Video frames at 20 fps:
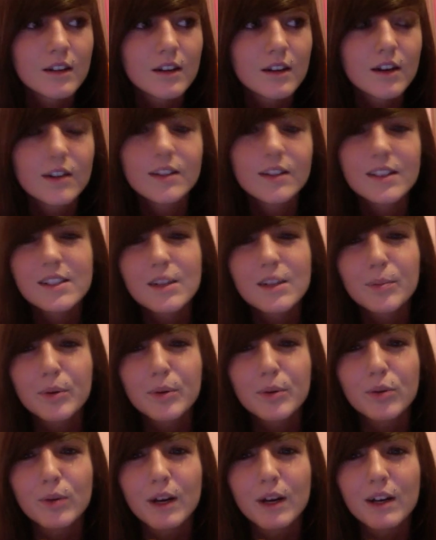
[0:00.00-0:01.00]
Or at least a
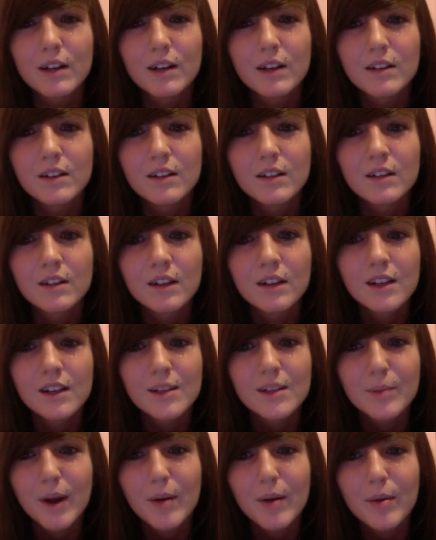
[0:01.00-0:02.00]
puma. Because
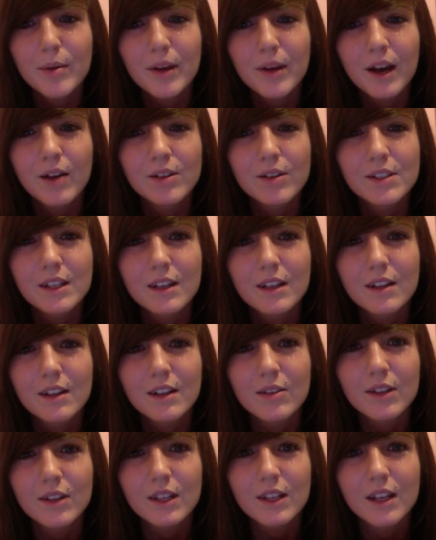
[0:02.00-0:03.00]
I'm probably always going to
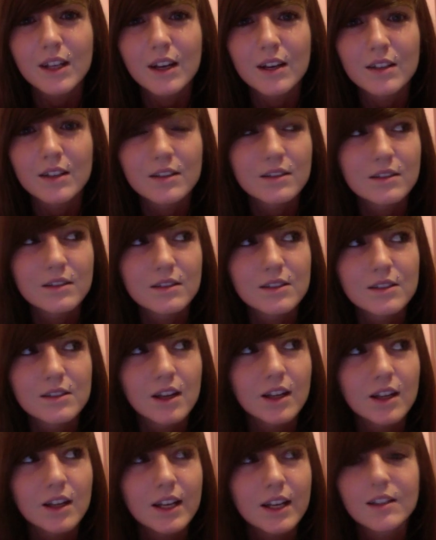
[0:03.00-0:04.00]
look really young. So
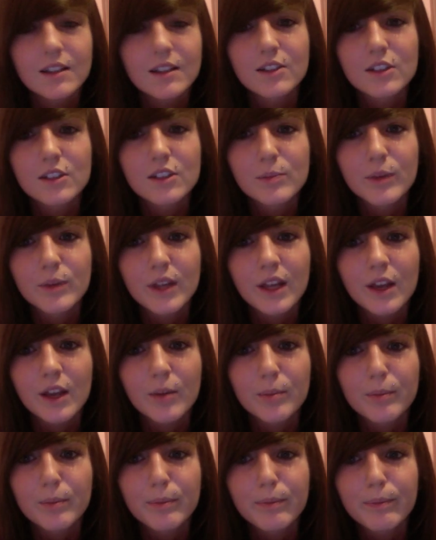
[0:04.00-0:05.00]
I guess I'll just be like a
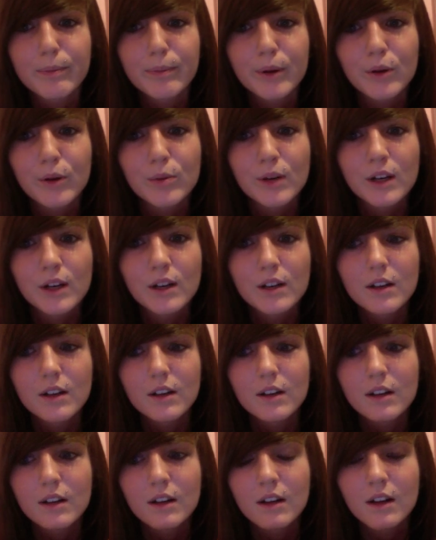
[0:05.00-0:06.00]
puma.
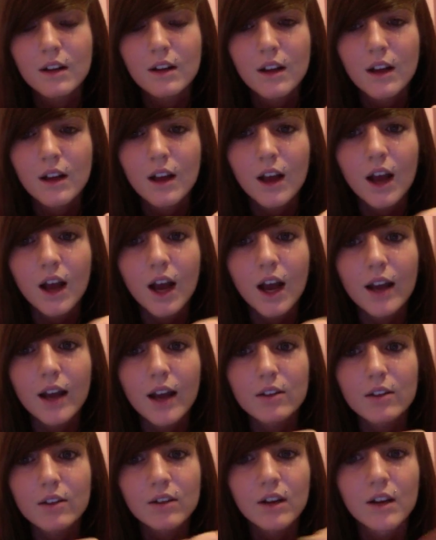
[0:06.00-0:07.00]
I
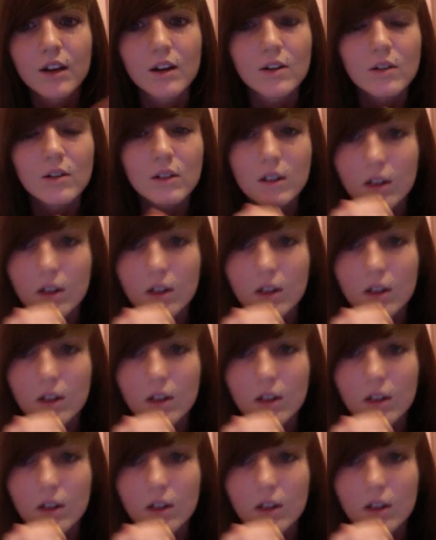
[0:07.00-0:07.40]
don't know.